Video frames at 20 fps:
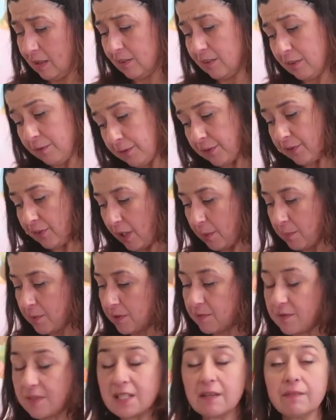different types
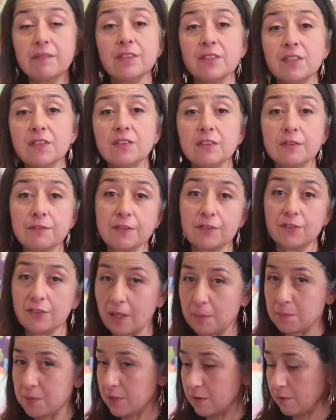of 70 different
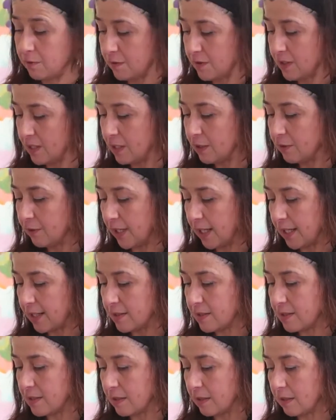types of
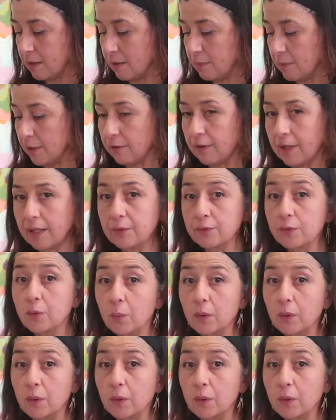seagrass around the